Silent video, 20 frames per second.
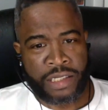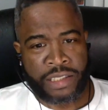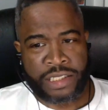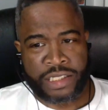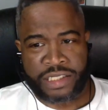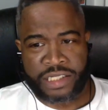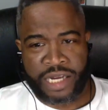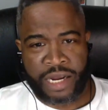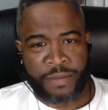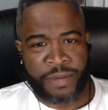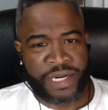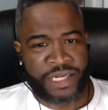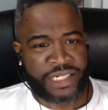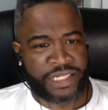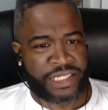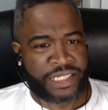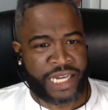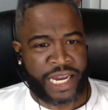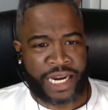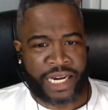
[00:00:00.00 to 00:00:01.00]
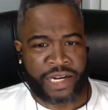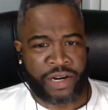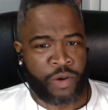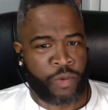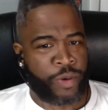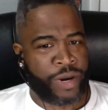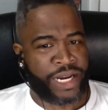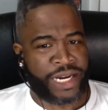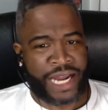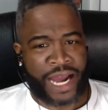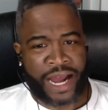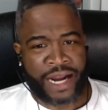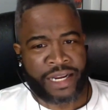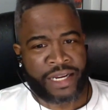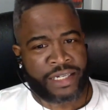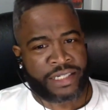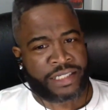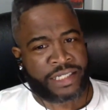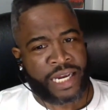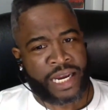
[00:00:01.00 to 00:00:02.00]
Just taking the wind out
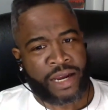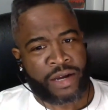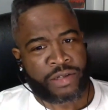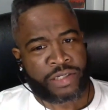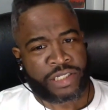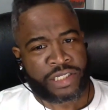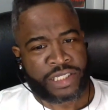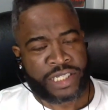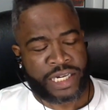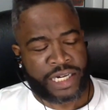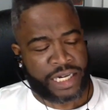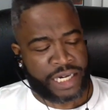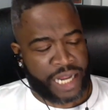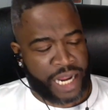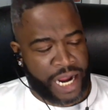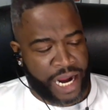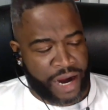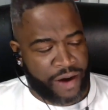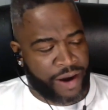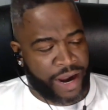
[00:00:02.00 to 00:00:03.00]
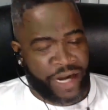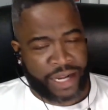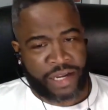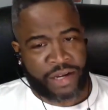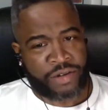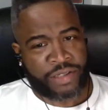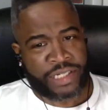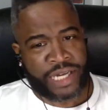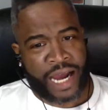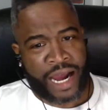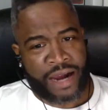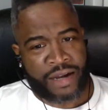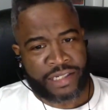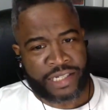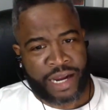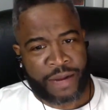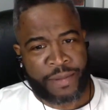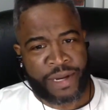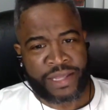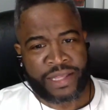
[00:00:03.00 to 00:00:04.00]
of your sails, just taking the air out of your
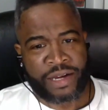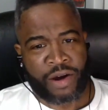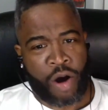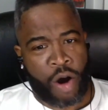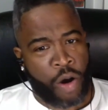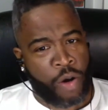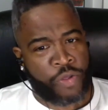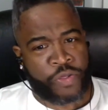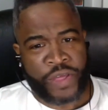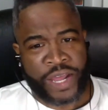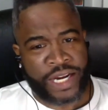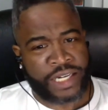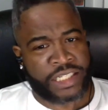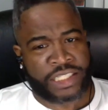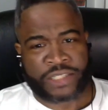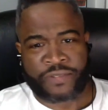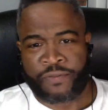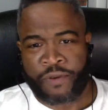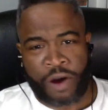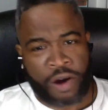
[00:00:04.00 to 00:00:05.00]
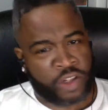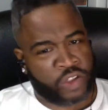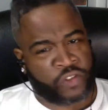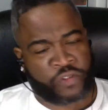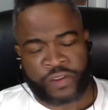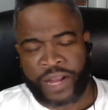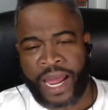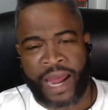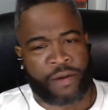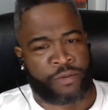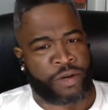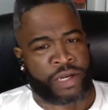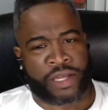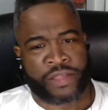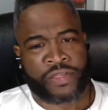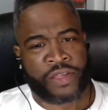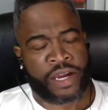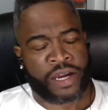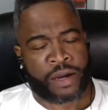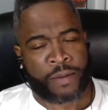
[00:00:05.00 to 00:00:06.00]
tires. I mean, the whole thing just falls flat when
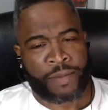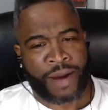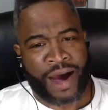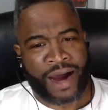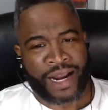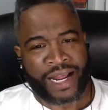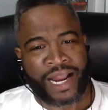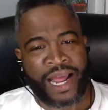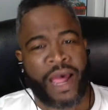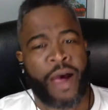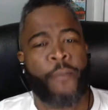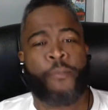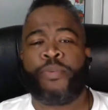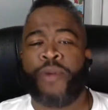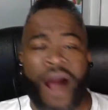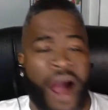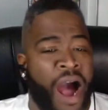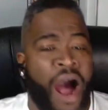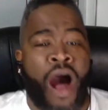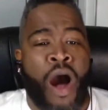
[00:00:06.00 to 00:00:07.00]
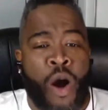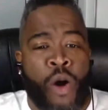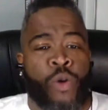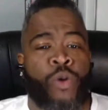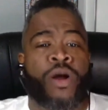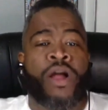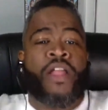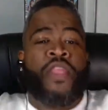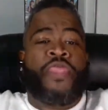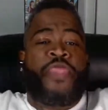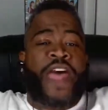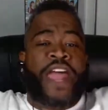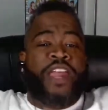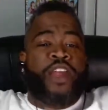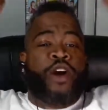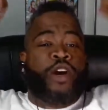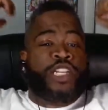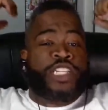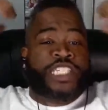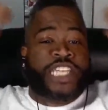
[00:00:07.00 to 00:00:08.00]
you think about it. Bro,
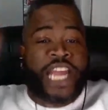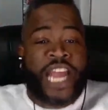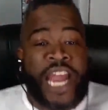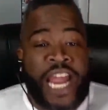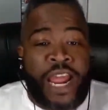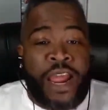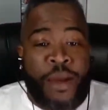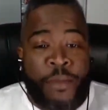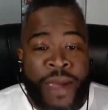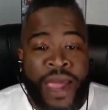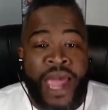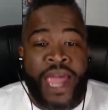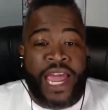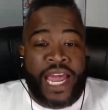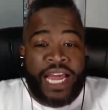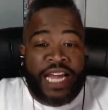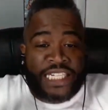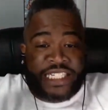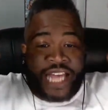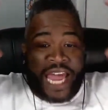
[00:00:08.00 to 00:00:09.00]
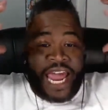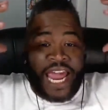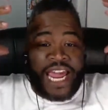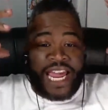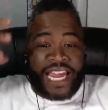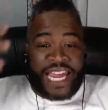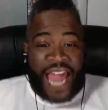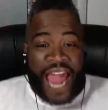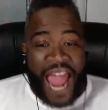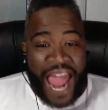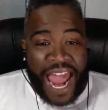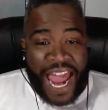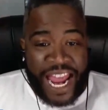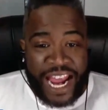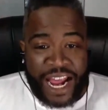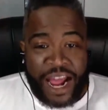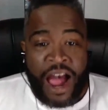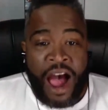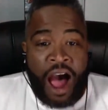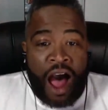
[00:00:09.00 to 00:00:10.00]
your team is a
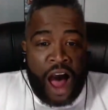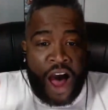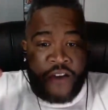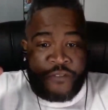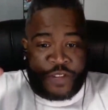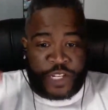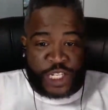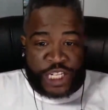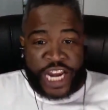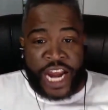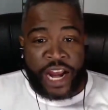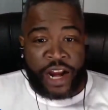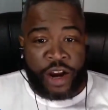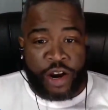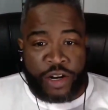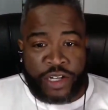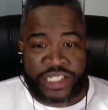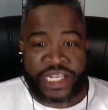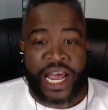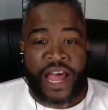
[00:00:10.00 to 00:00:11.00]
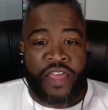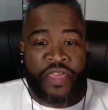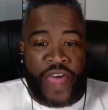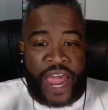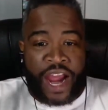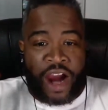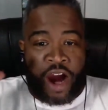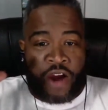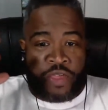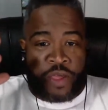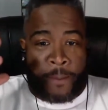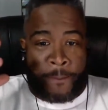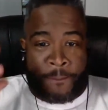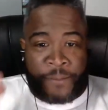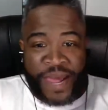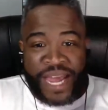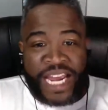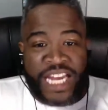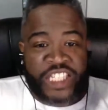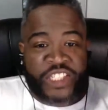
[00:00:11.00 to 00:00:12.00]
gang of cheaters. They are
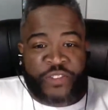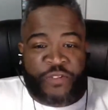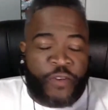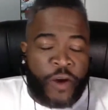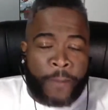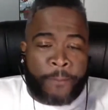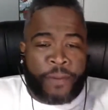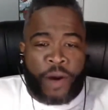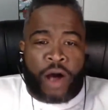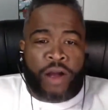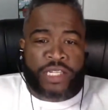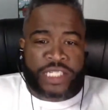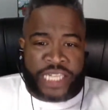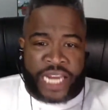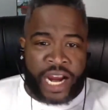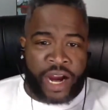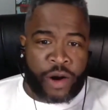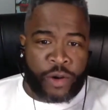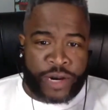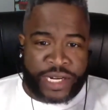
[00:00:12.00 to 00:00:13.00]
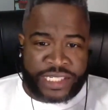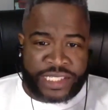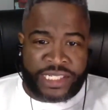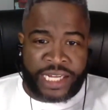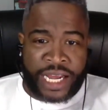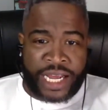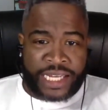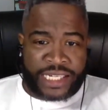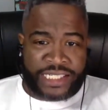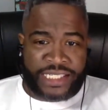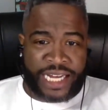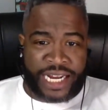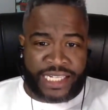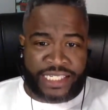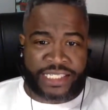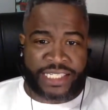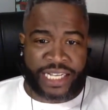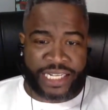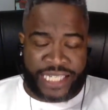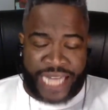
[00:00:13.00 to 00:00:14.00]
the biggest football terrorists
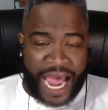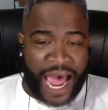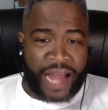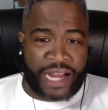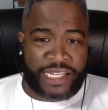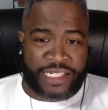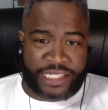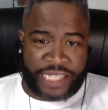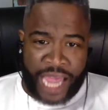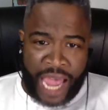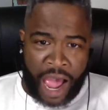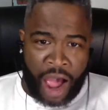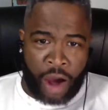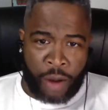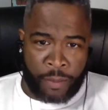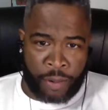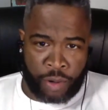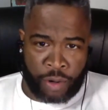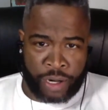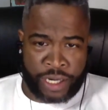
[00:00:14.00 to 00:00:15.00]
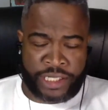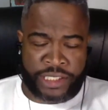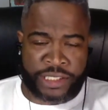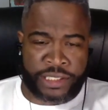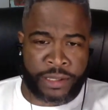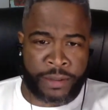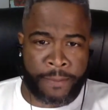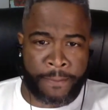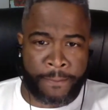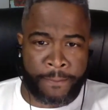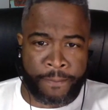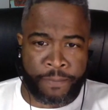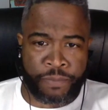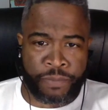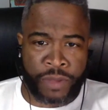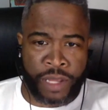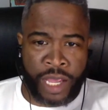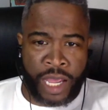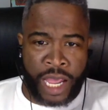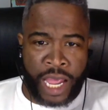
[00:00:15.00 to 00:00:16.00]
since the Dallas Cowboys.
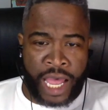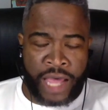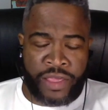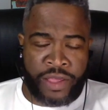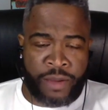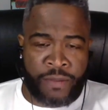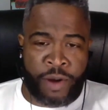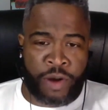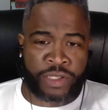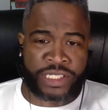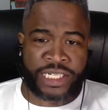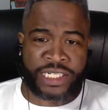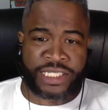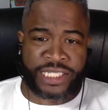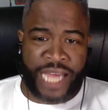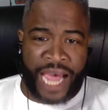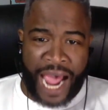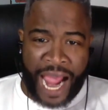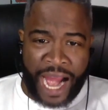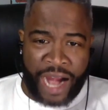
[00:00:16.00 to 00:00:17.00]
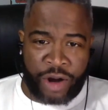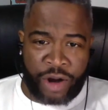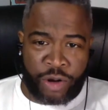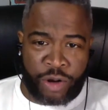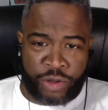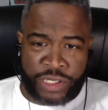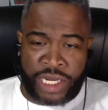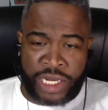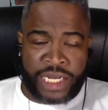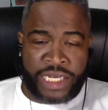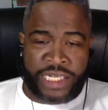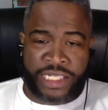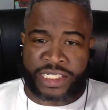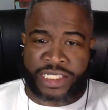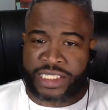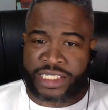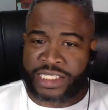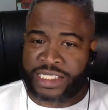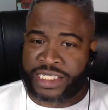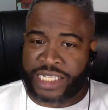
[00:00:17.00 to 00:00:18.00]
and the most entitled,
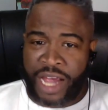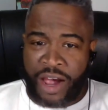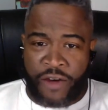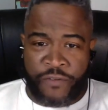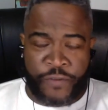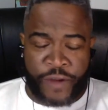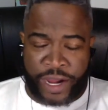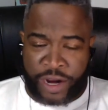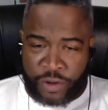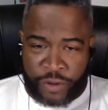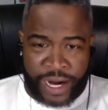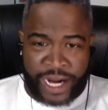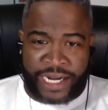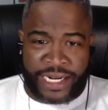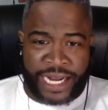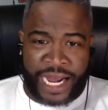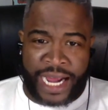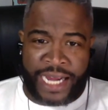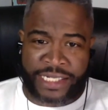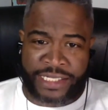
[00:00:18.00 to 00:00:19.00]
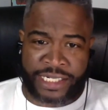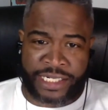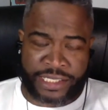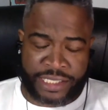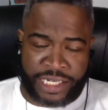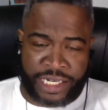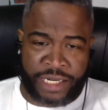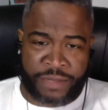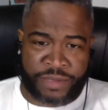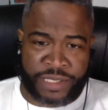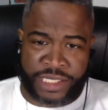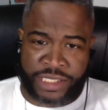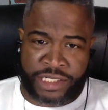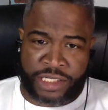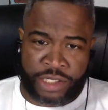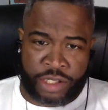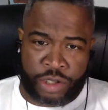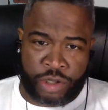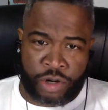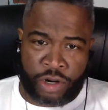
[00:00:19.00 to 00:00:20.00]
self-aggrandizing team since
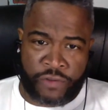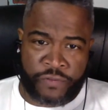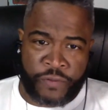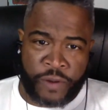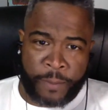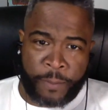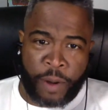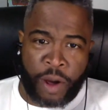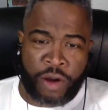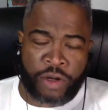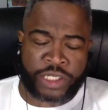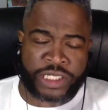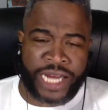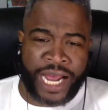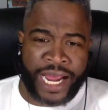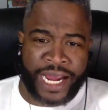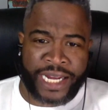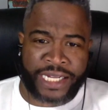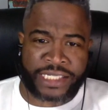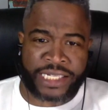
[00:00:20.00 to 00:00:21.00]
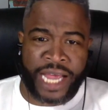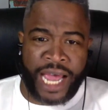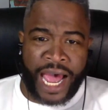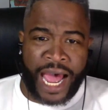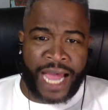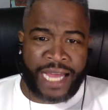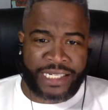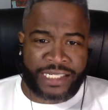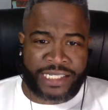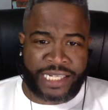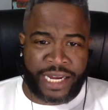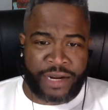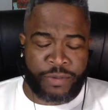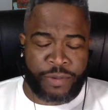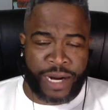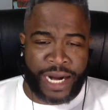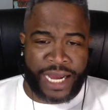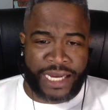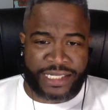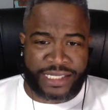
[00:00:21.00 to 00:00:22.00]
the New York Football Giants. I said
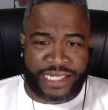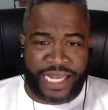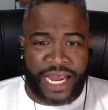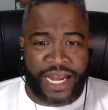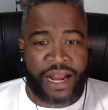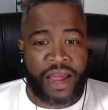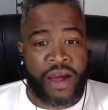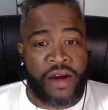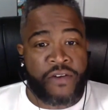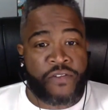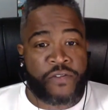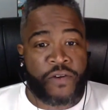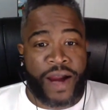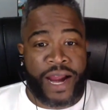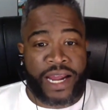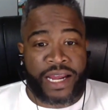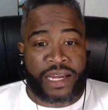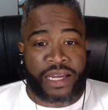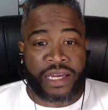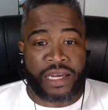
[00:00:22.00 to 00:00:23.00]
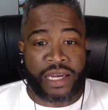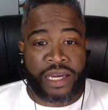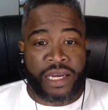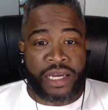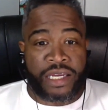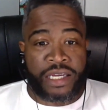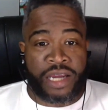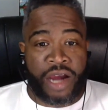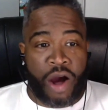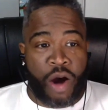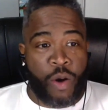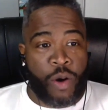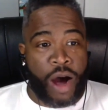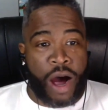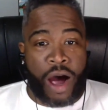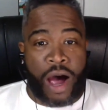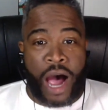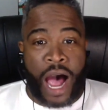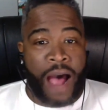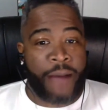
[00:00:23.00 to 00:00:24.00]
what I said. Frank,
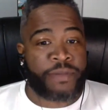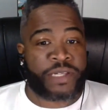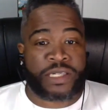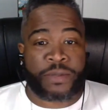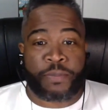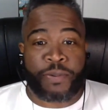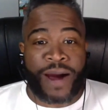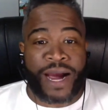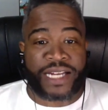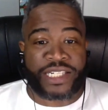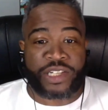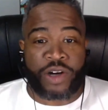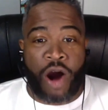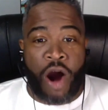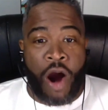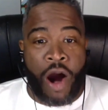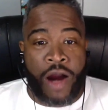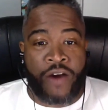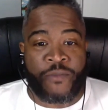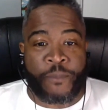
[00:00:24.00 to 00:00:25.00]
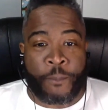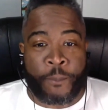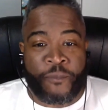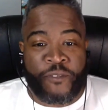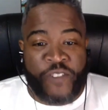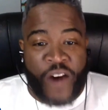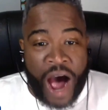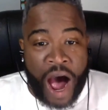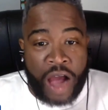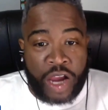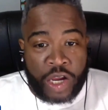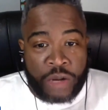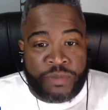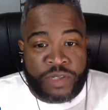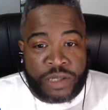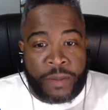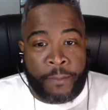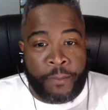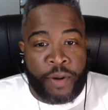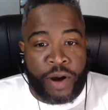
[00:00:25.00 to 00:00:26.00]
yo, I'm surprised there aren't
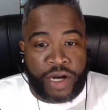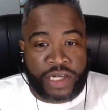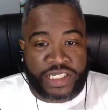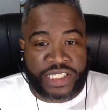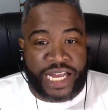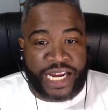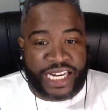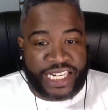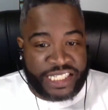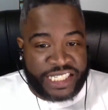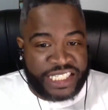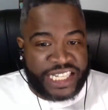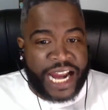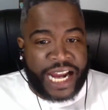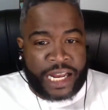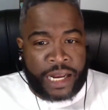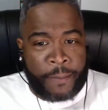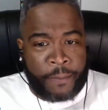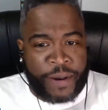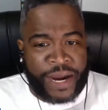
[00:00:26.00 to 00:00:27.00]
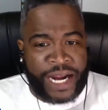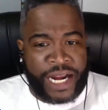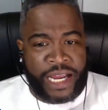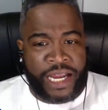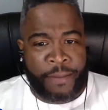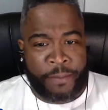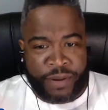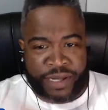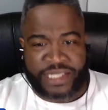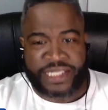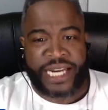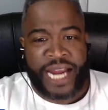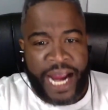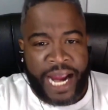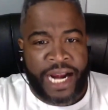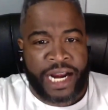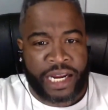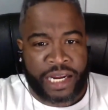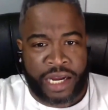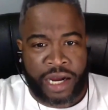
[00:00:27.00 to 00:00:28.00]
volumes of books like Encyclopedia
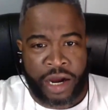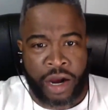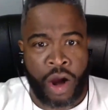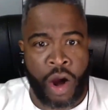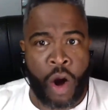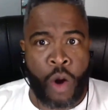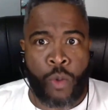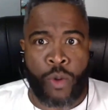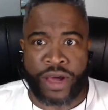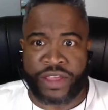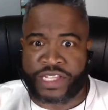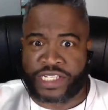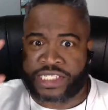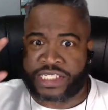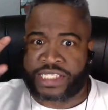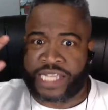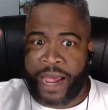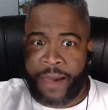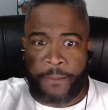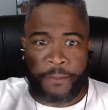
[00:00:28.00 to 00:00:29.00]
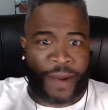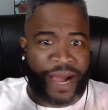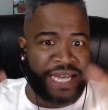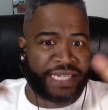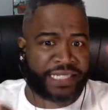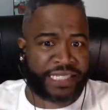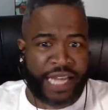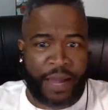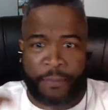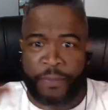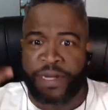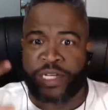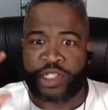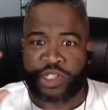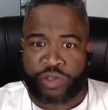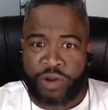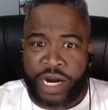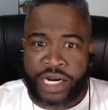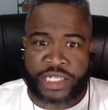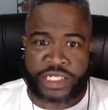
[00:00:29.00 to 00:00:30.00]
Britannica with step-by-step
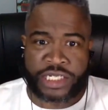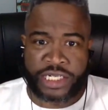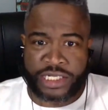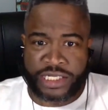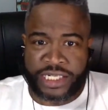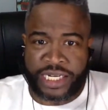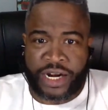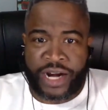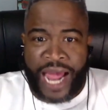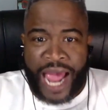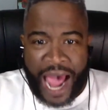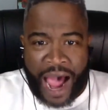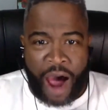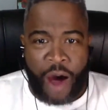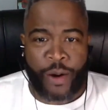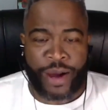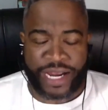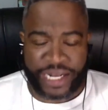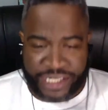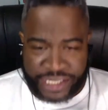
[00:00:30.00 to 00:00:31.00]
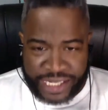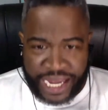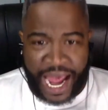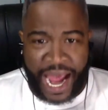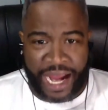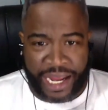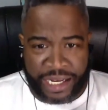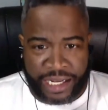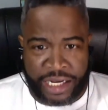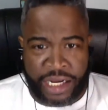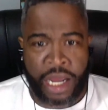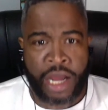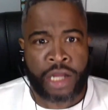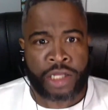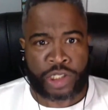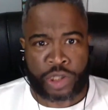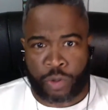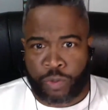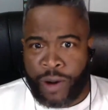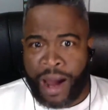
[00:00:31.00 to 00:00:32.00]
instructions on how exactly
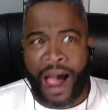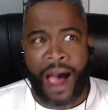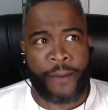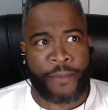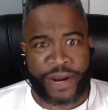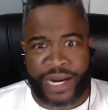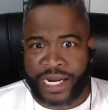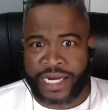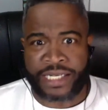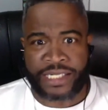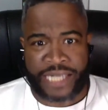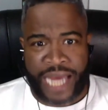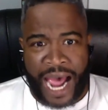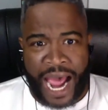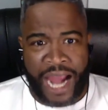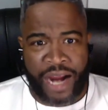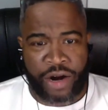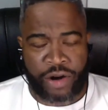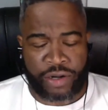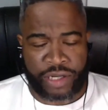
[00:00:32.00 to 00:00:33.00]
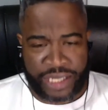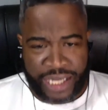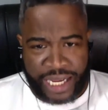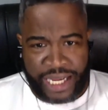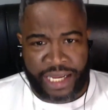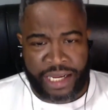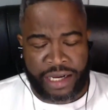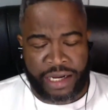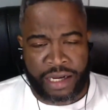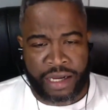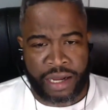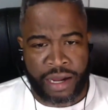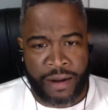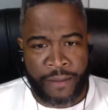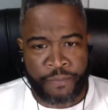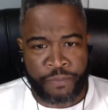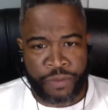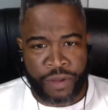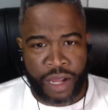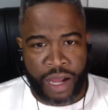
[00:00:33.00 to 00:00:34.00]
to rob an entire league
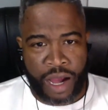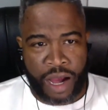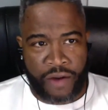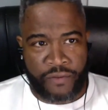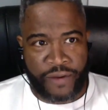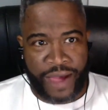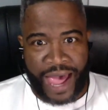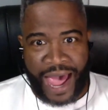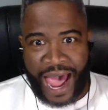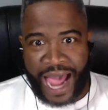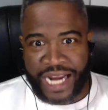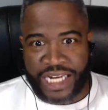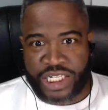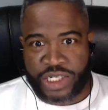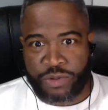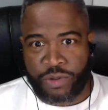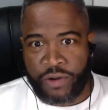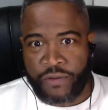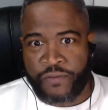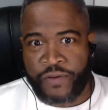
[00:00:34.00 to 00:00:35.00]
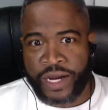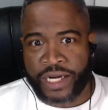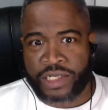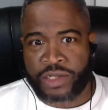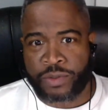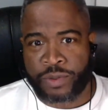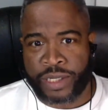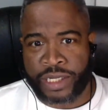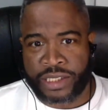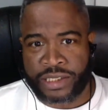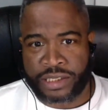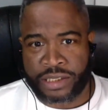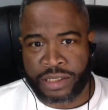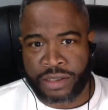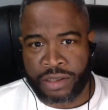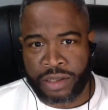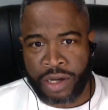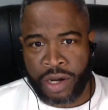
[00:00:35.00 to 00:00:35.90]
of actual victories.